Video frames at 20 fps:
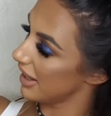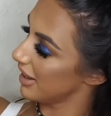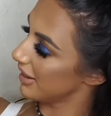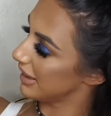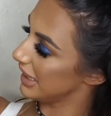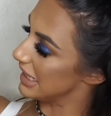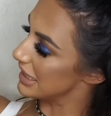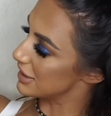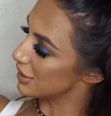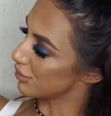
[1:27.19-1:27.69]

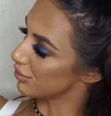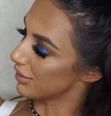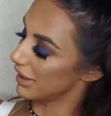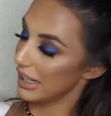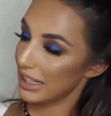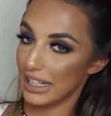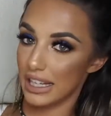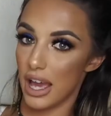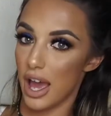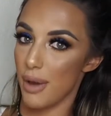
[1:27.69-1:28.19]
These are
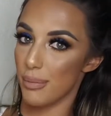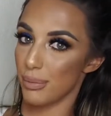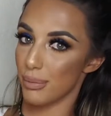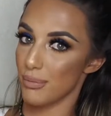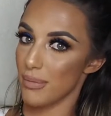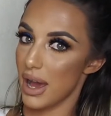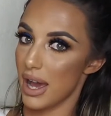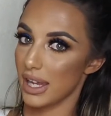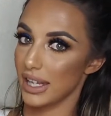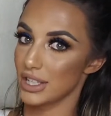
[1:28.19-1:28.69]
really up
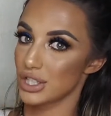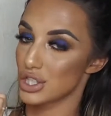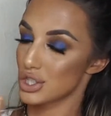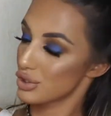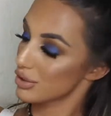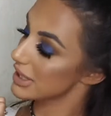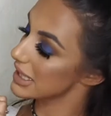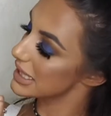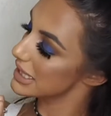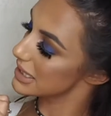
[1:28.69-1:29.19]
my
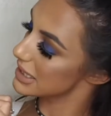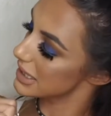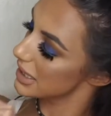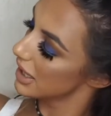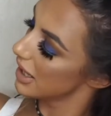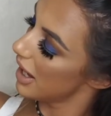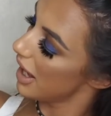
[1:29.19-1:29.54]
street,